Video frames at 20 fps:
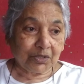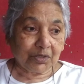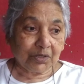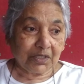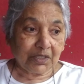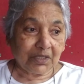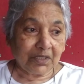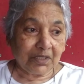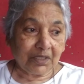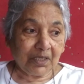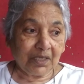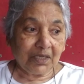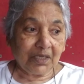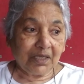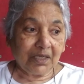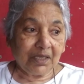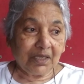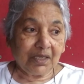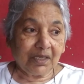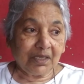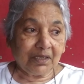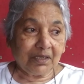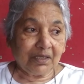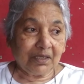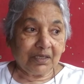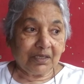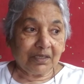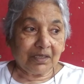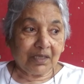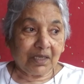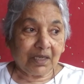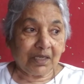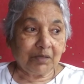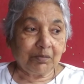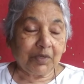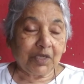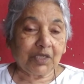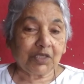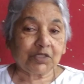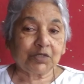actually, I,
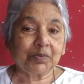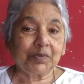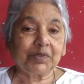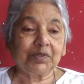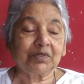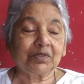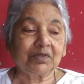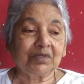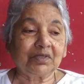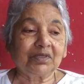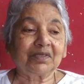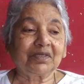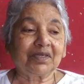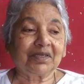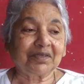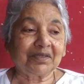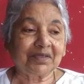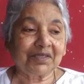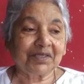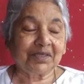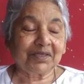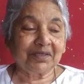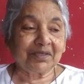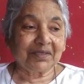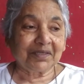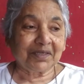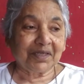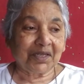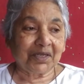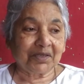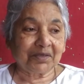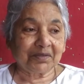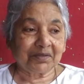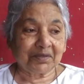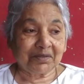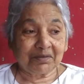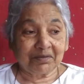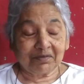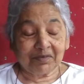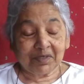my husband,
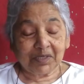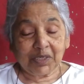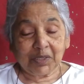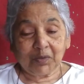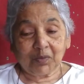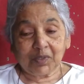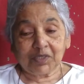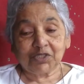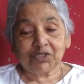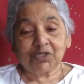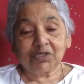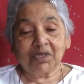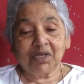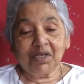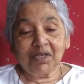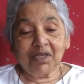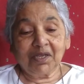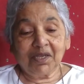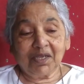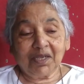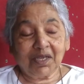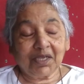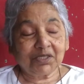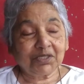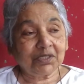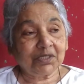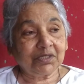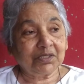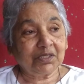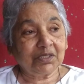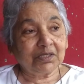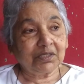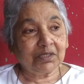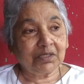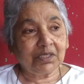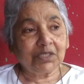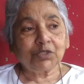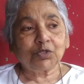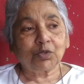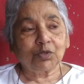one day questioned. I said,
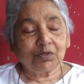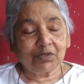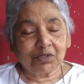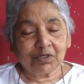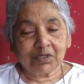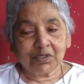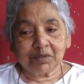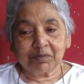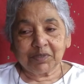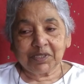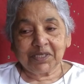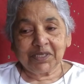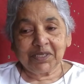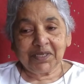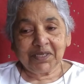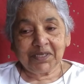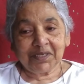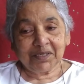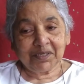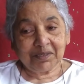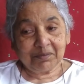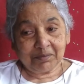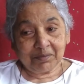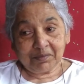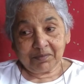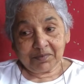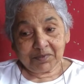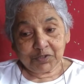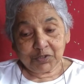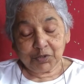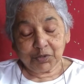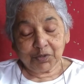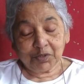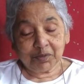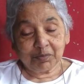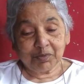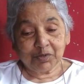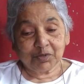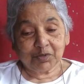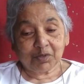let's go to Germany. It's
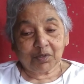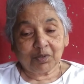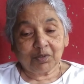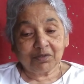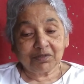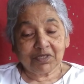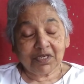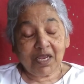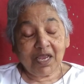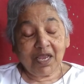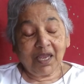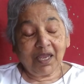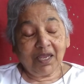Europe, it's close.